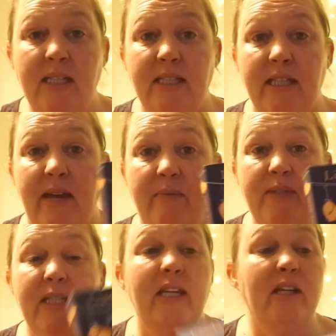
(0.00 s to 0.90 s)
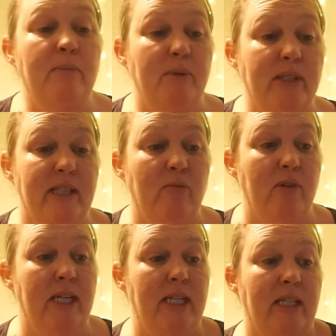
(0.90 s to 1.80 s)
So yeah, so they're the books I'm
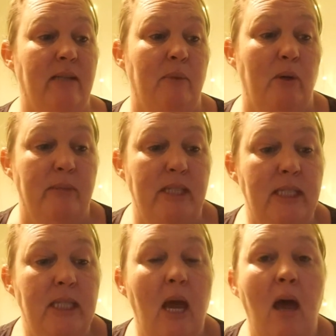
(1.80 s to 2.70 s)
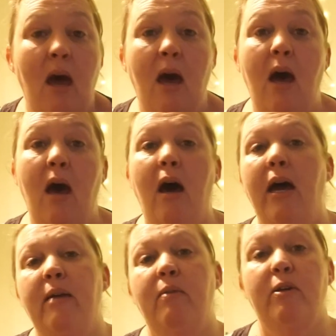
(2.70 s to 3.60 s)
reading at the moment. I
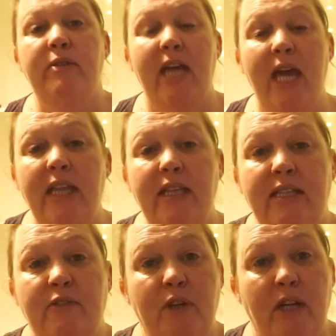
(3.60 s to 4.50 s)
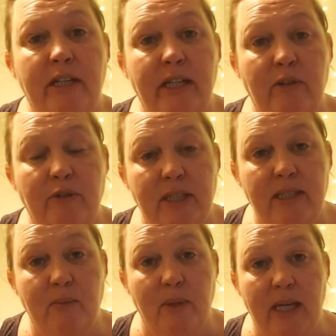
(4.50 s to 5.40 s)
am going to end this vlog here for
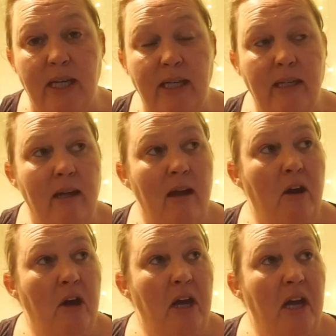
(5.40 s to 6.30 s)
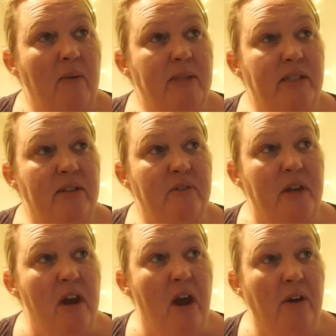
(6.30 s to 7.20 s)
this week. It was sort of a
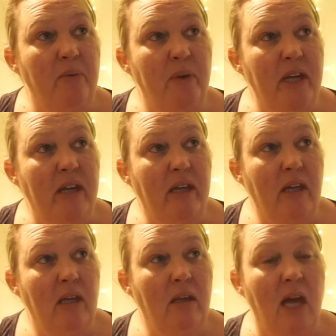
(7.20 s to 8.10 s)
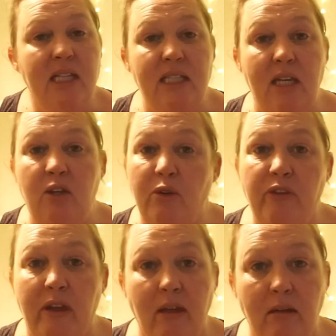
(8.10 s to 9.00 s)
non-week, as in
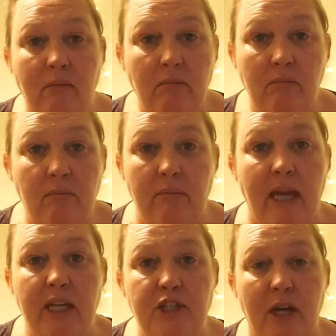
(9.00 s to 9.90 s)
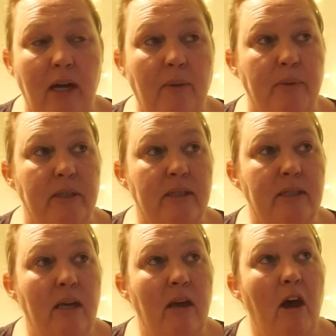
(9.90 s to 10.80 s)
nothing major happened.
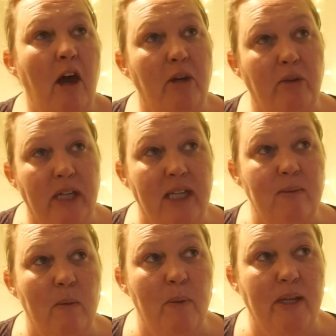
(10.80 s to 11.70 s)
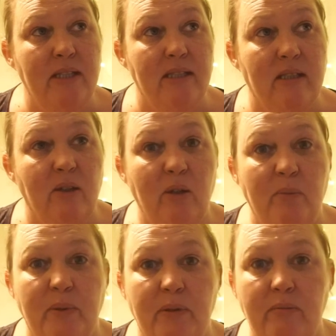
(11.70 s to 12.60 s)
I know the kids went back to school,
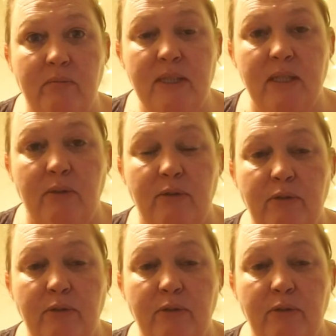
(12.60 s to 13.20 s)
but sort of,